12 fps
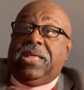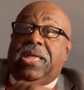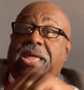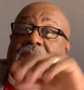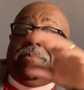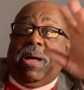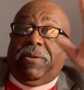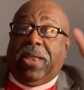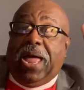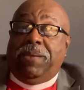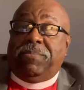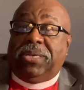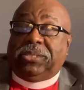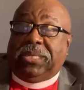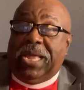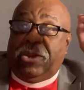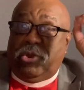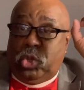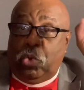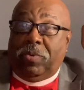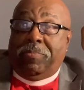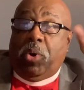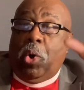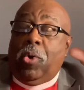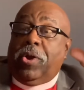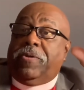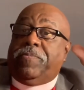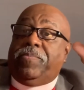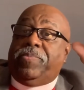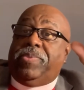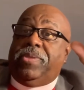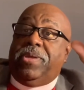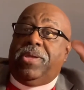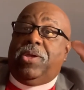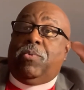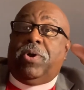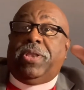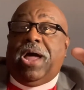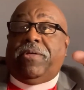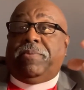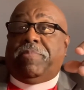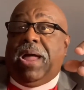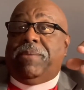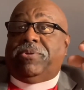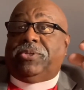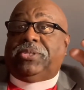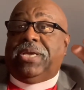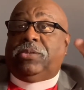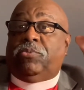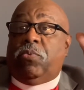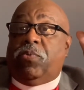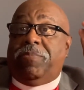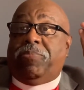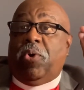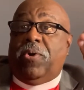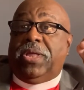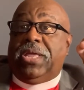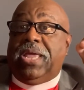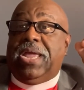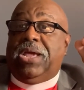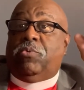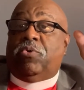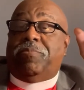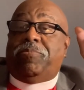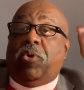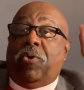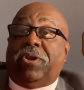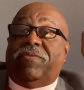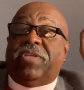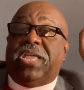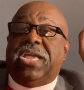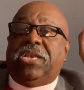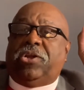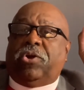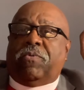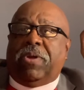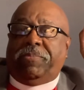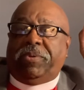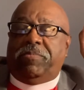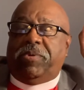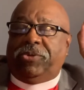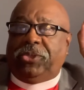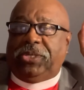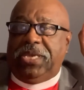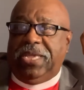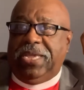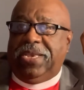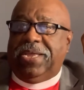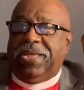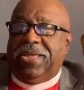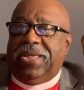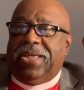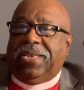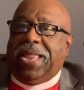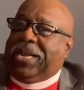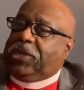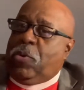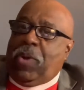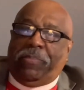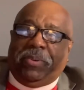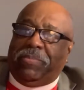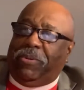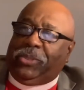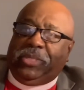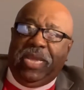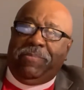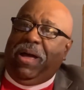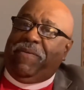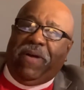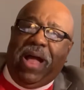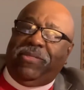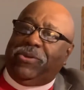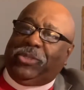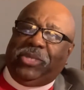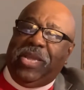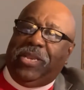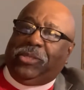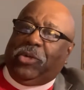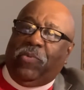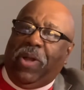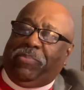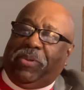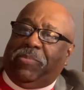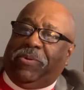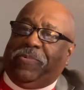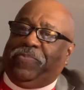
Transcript: and about 9 months later, you were born. Well, now the Bible says when we're born again, we're born of incorruptible seed, not corruptible seed. My father's seed is corruptible